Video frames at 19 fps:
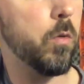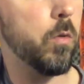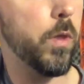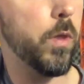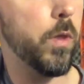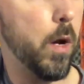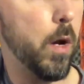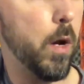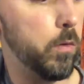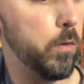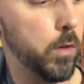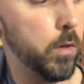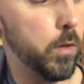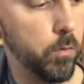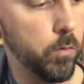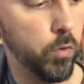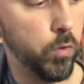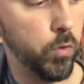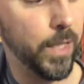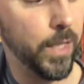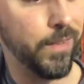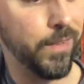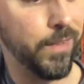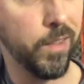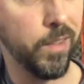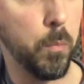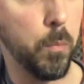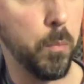without
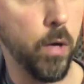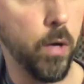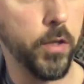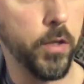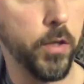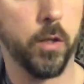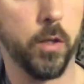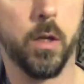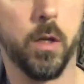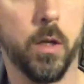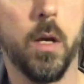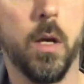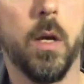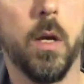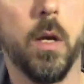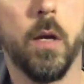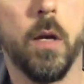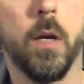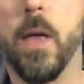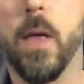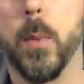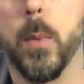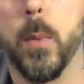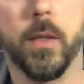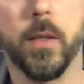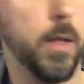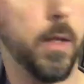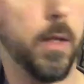releasing the pressure, if that
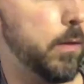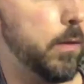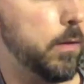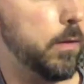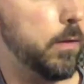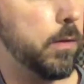makes sense.